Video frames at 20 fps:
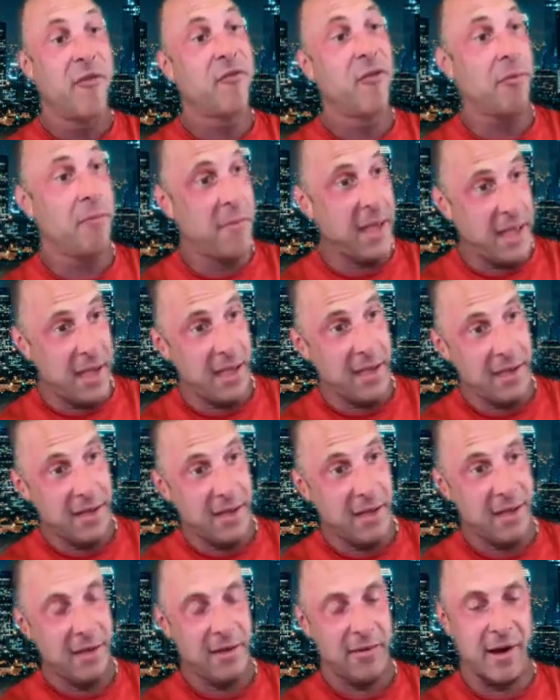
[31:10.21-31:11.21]
For me,
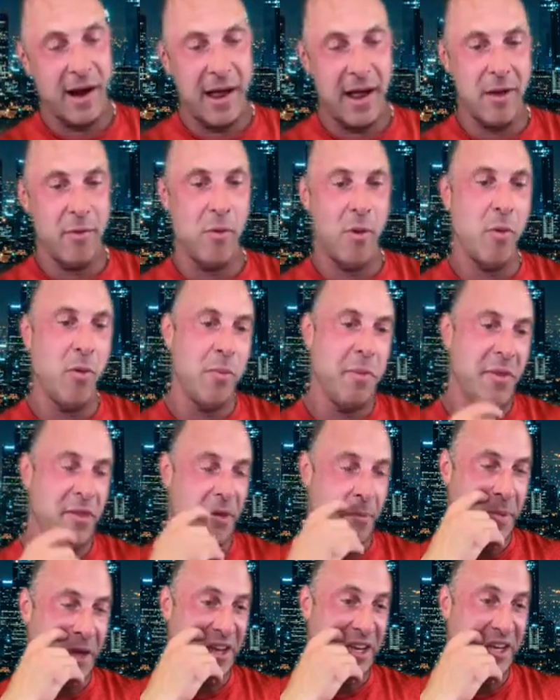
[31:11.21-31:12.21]
right, what would be
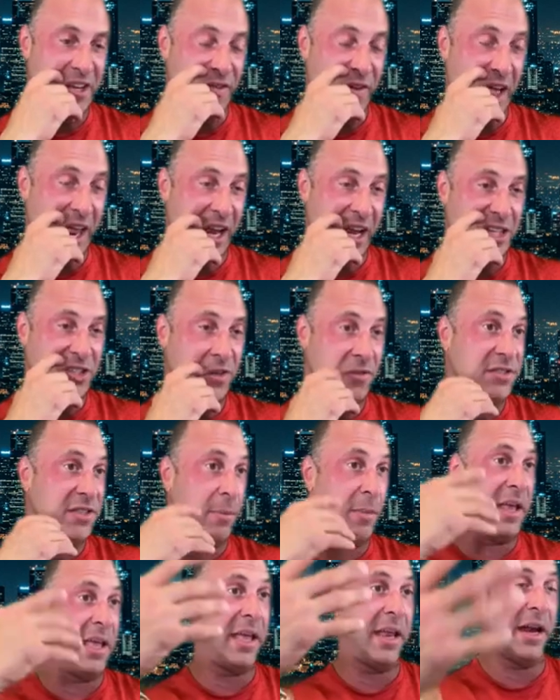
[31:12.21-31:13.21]
the biggest advantage of
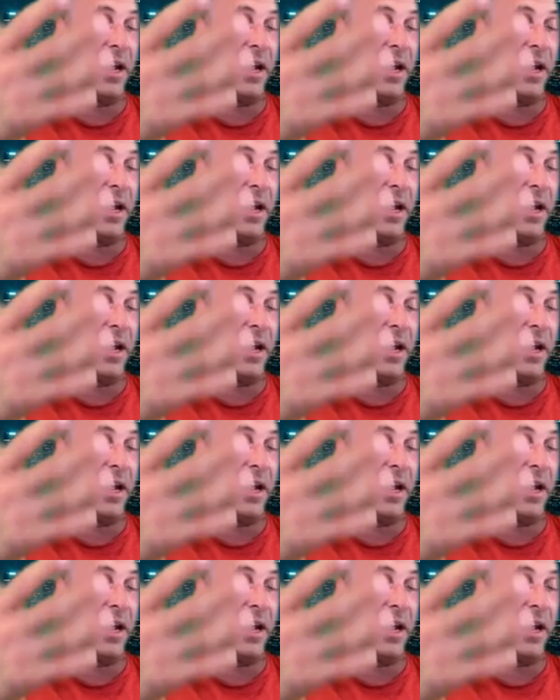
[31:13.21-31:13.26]
somebody